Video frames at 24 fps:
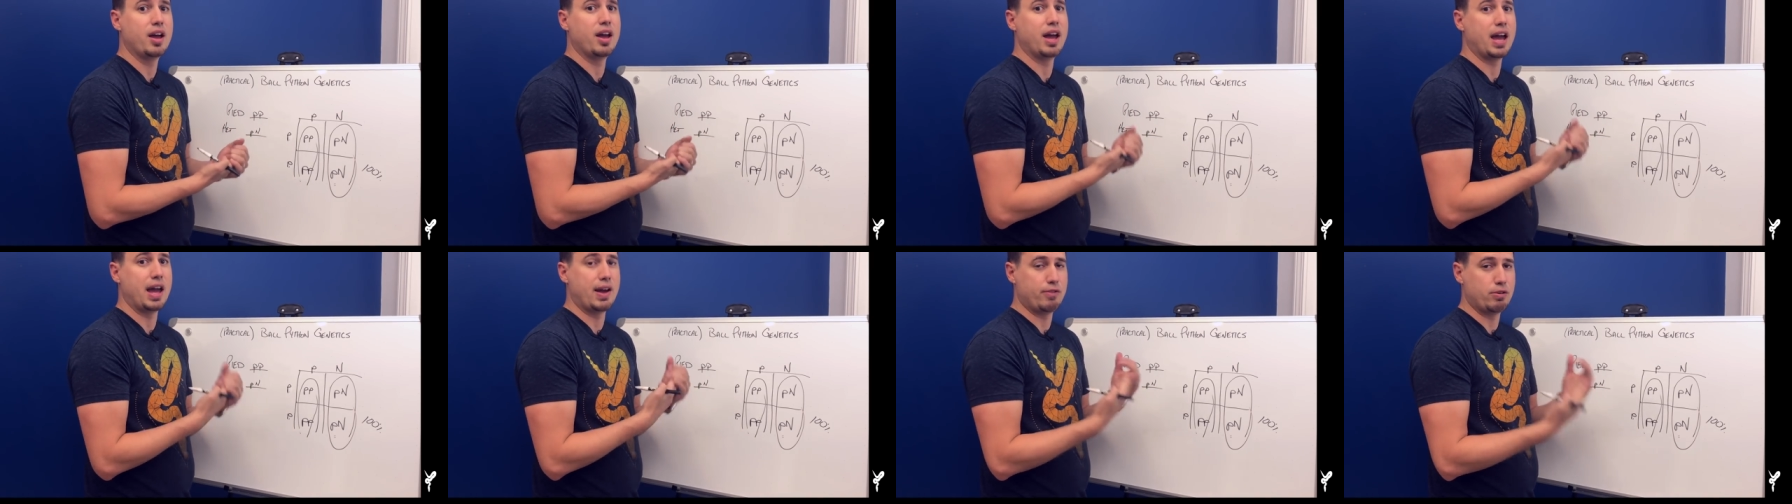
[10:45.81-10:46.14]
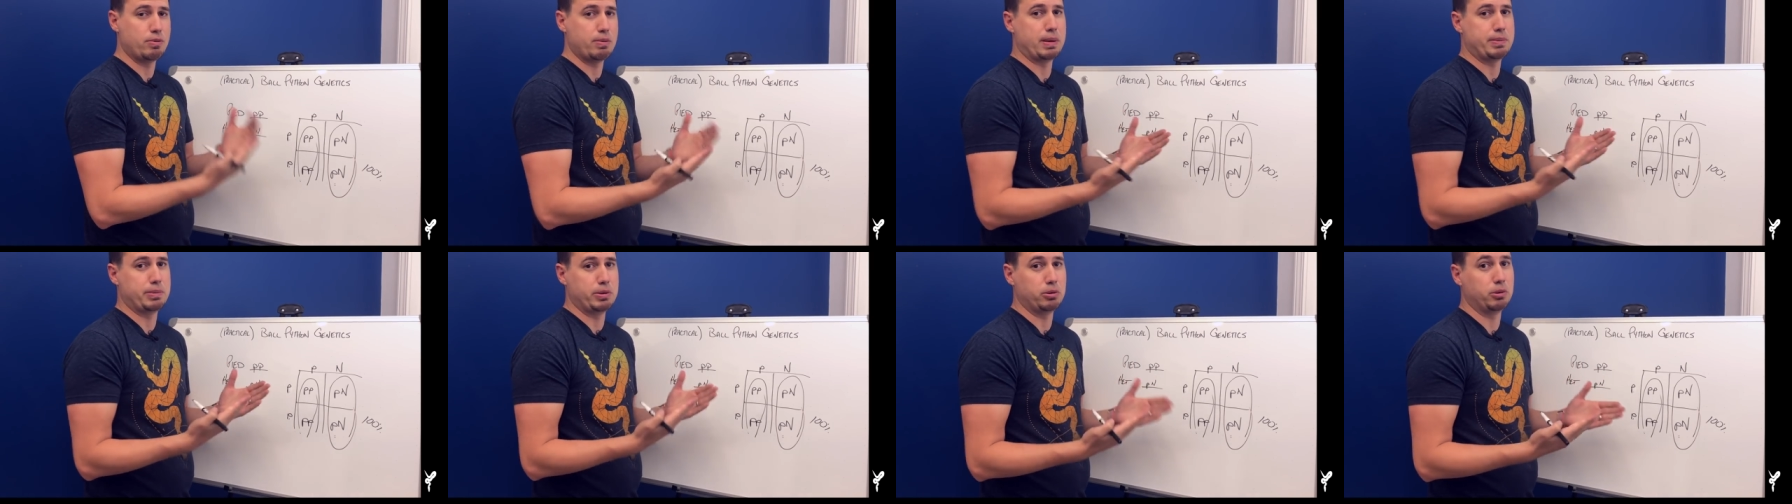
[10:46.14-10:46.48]
every
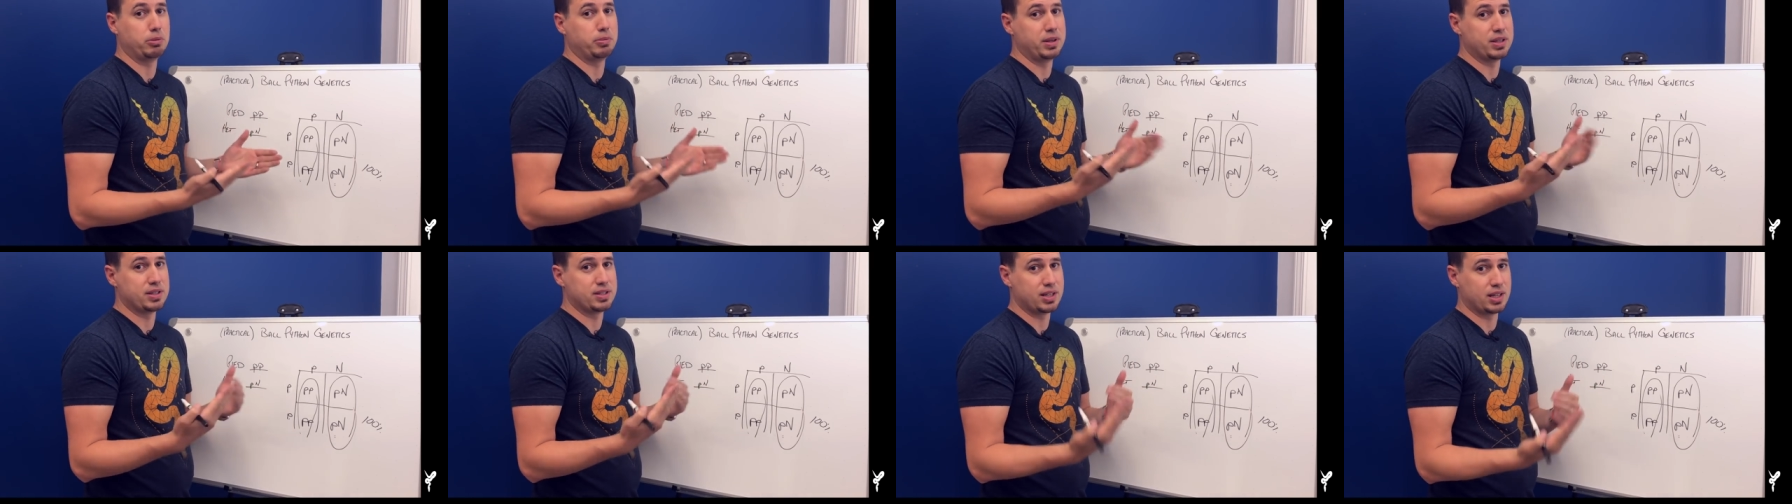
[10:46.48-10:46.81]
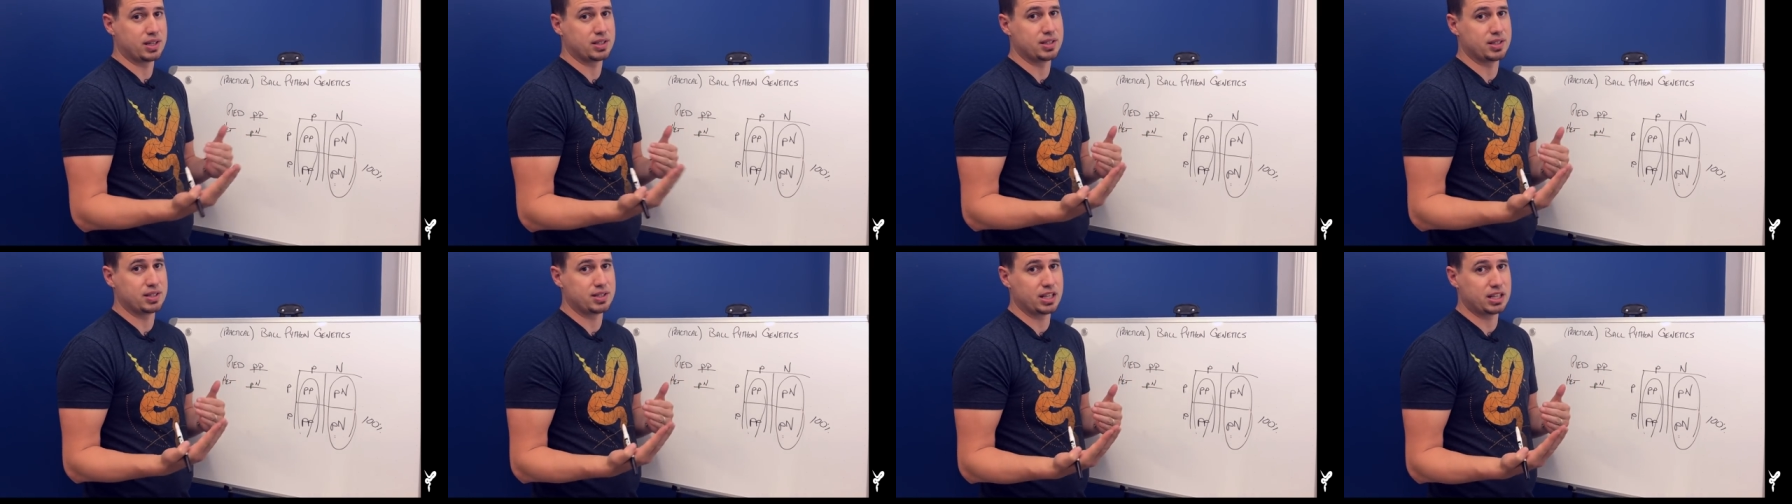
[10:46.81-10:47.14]
baby will be
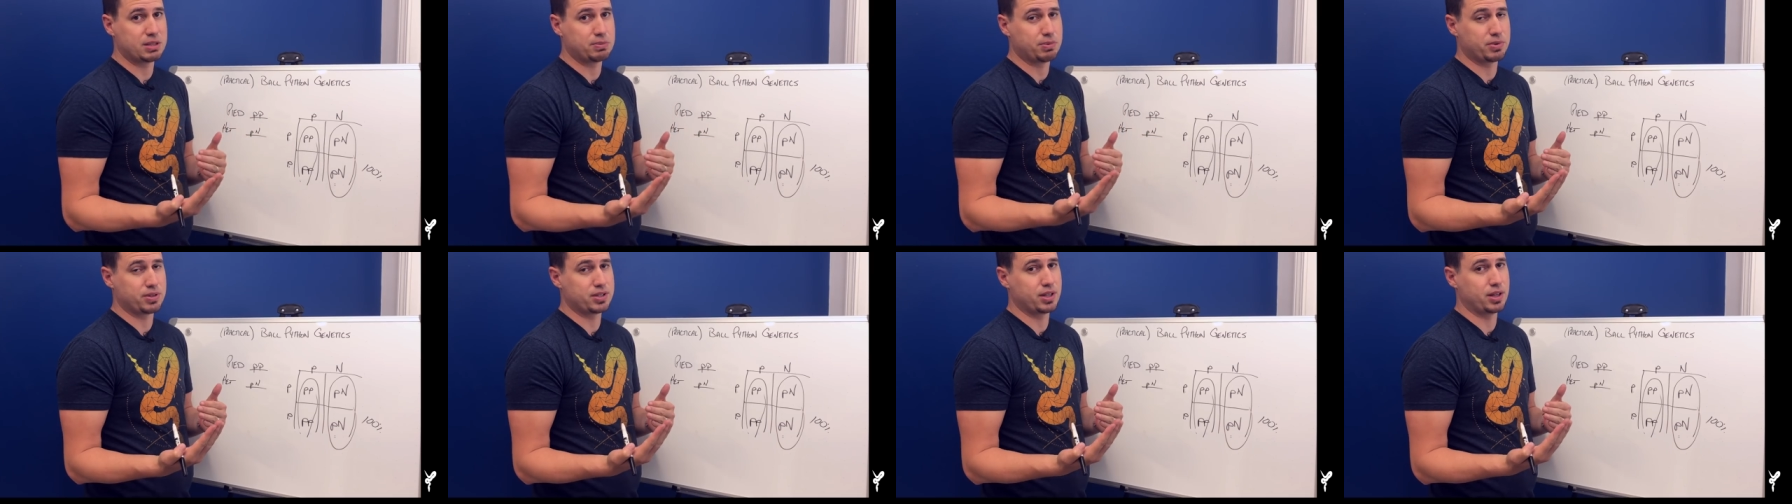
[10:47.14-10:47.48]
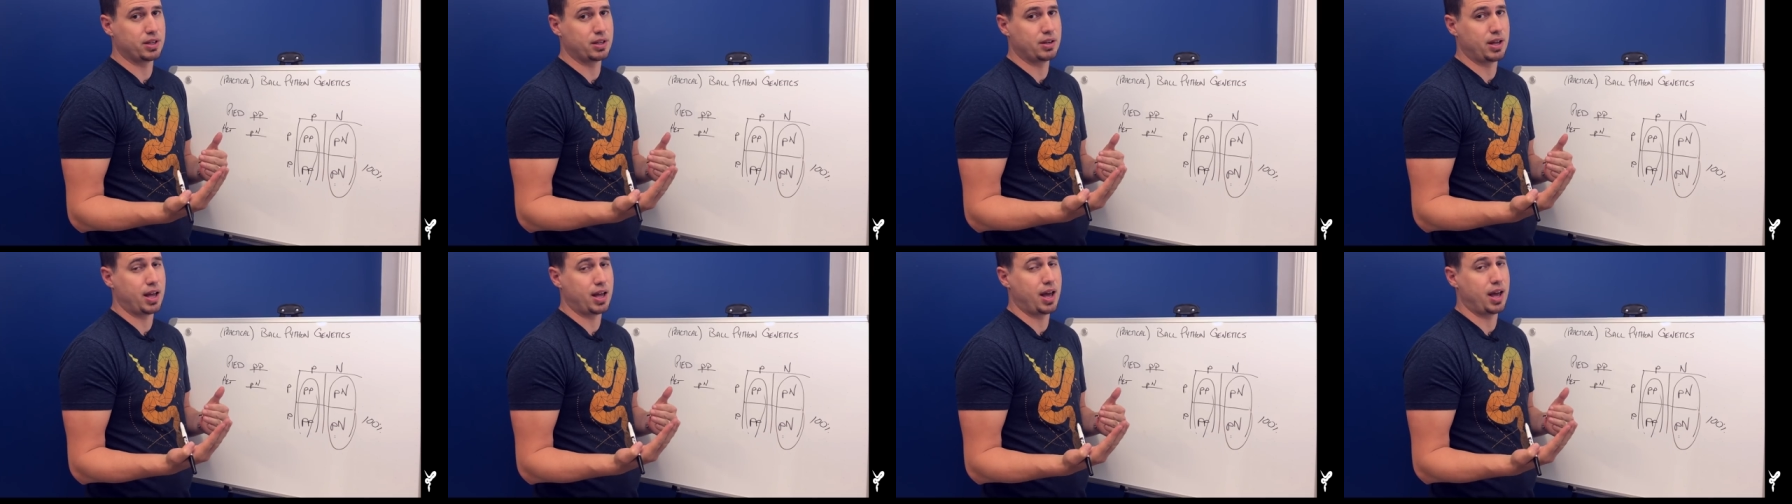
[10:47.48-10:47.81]
sixty-six
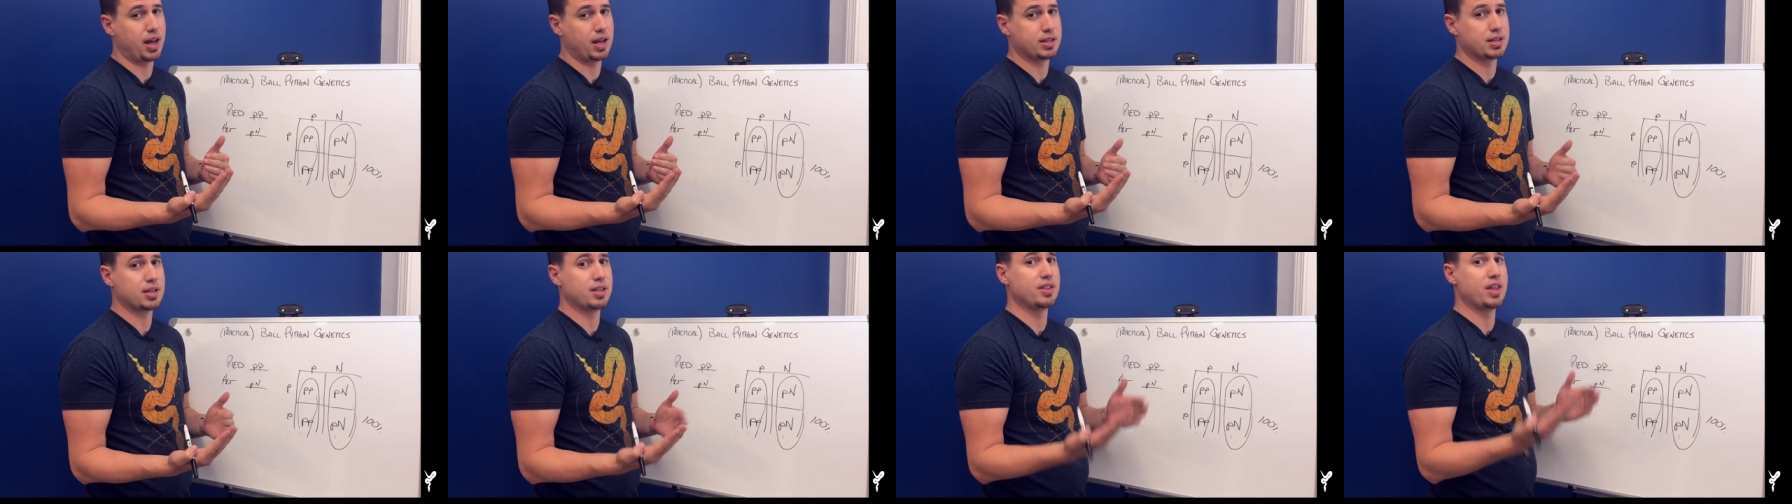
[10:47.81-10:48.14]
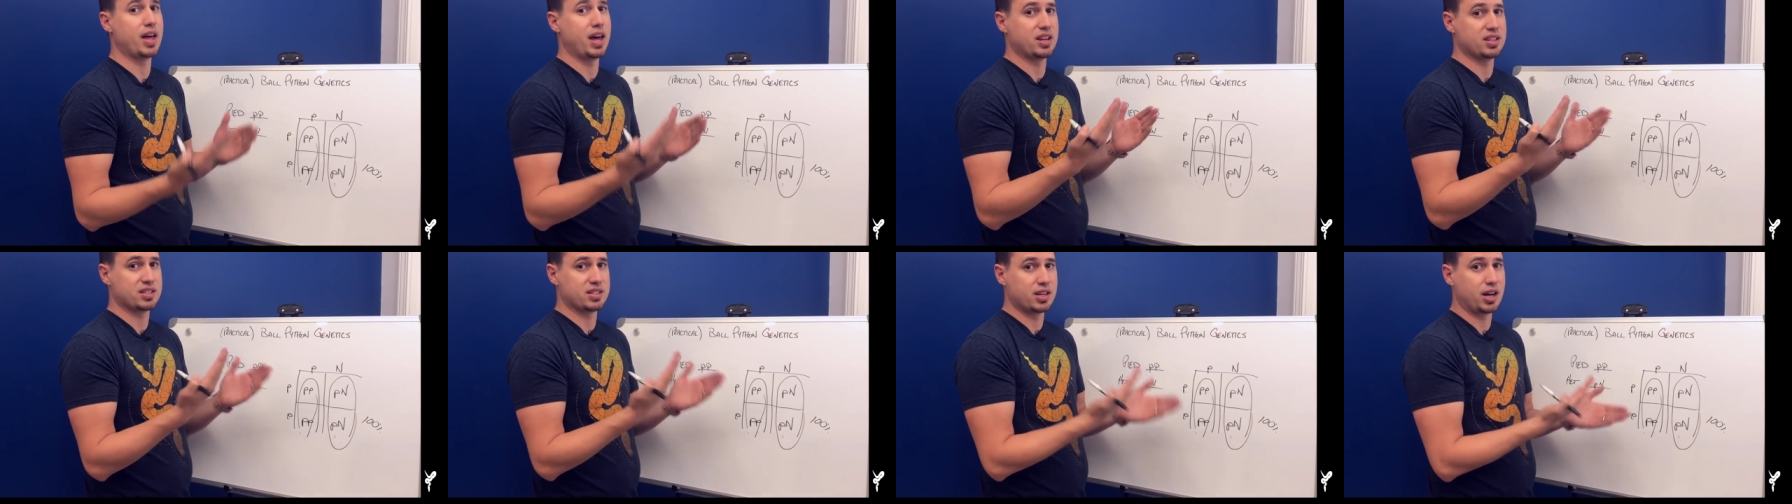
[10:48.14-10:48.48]
percent het.
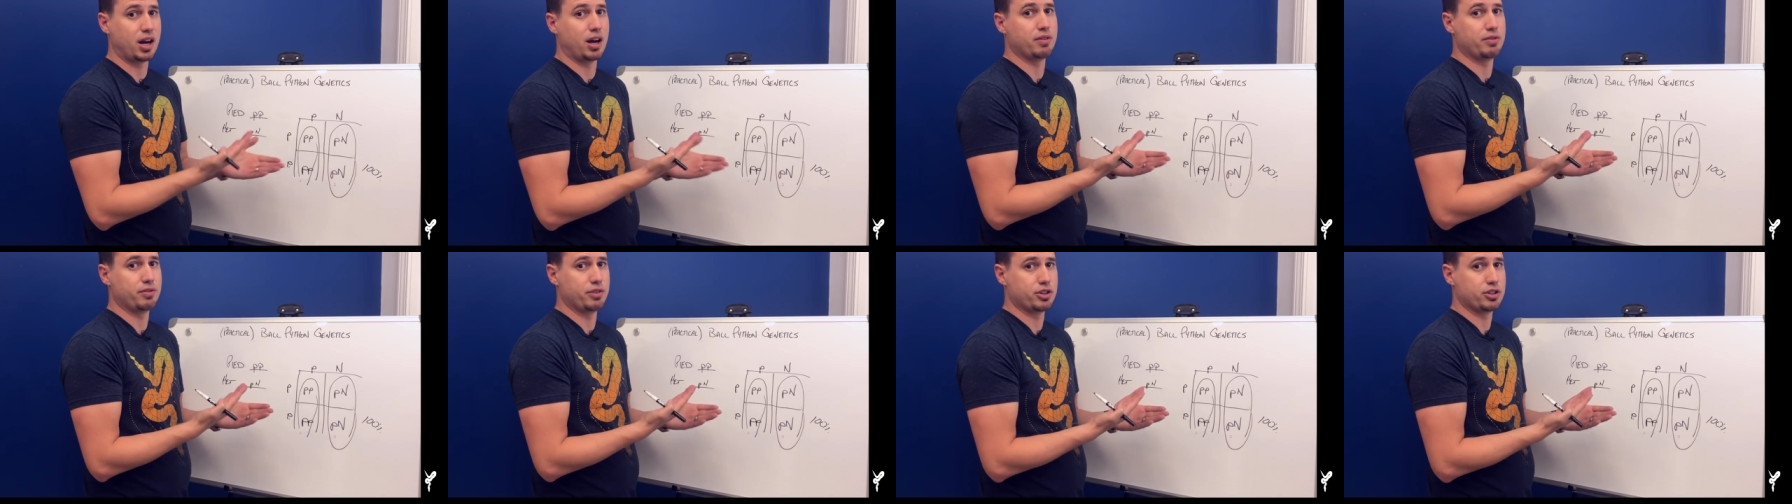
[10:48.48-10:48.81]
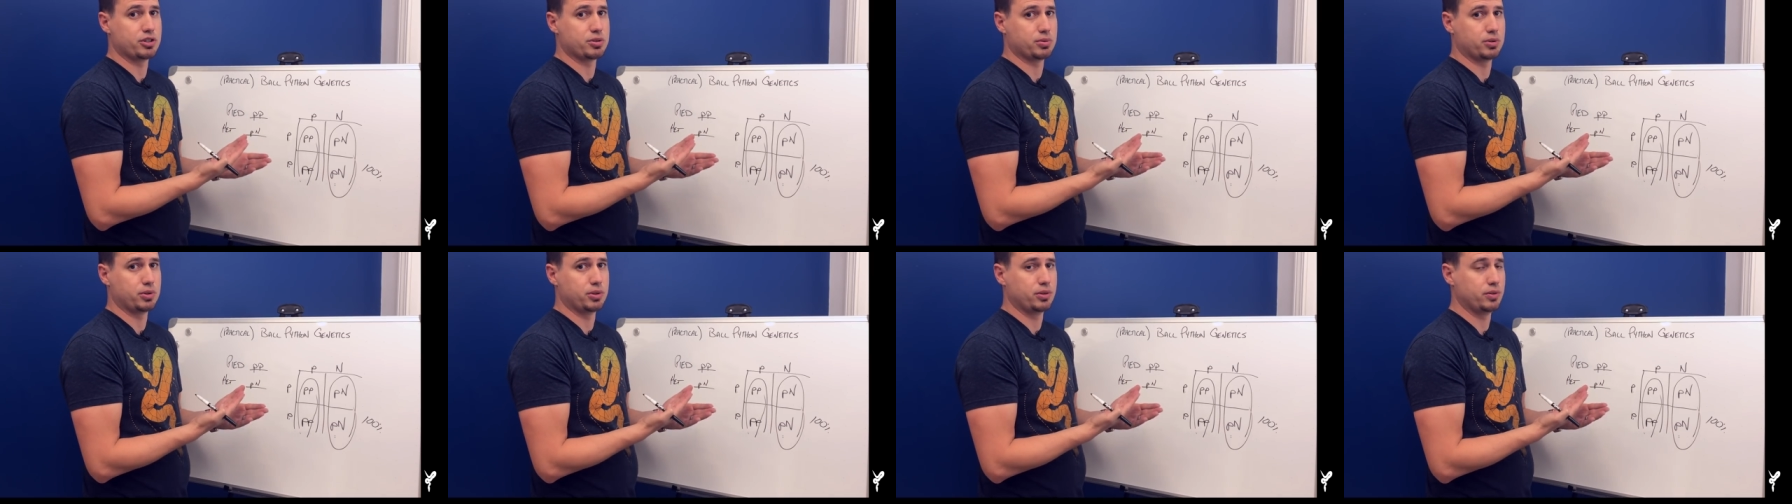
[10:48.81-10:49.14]
That is not
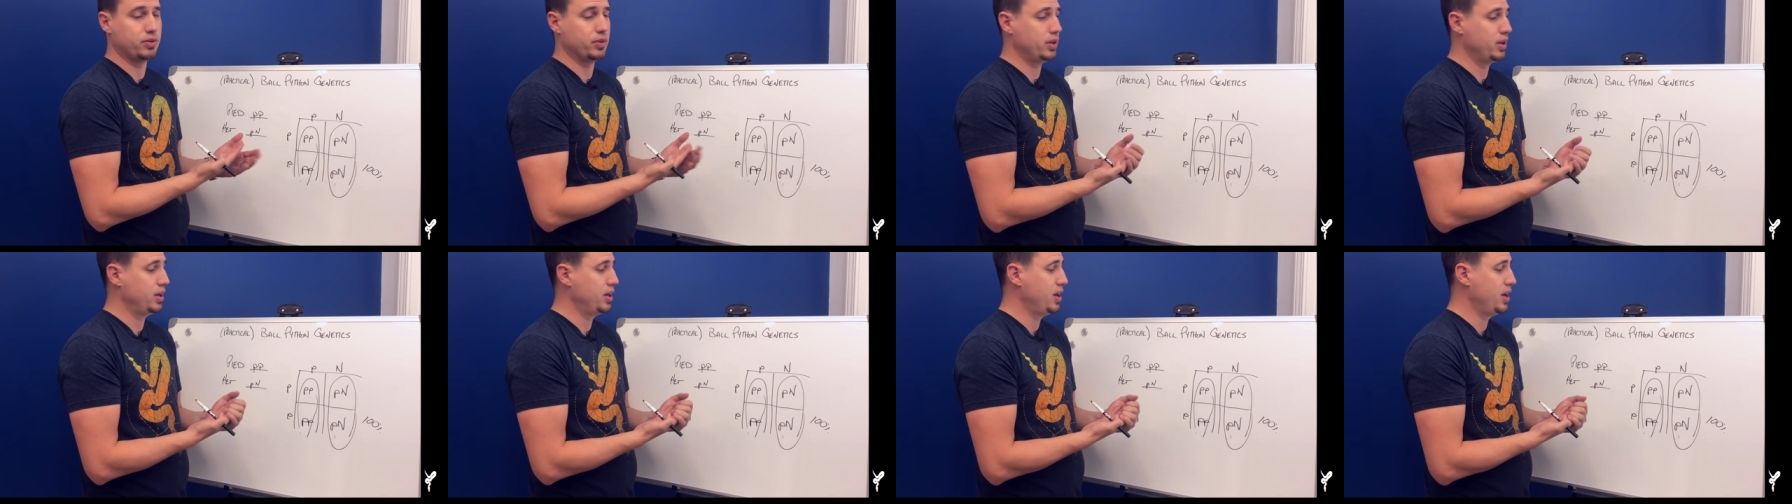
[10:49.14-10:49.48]
visual.